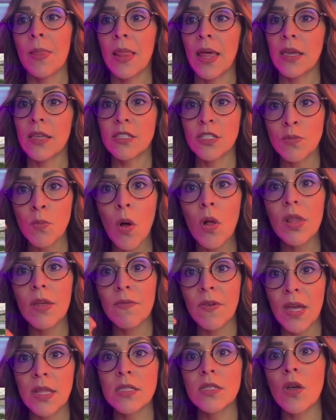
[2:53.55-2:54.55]
like small
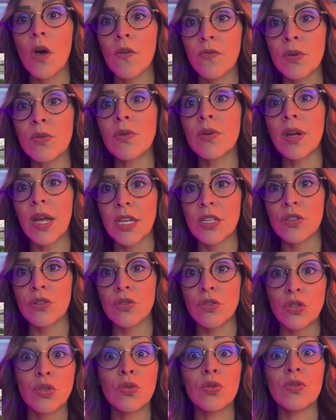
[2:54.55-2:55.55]
events of
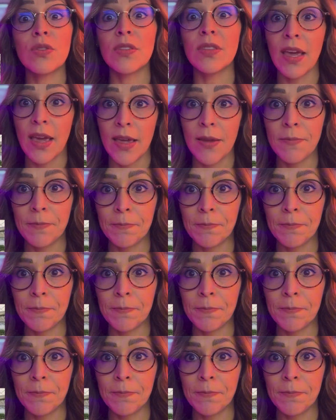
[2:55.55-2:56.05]
irrigations through the day.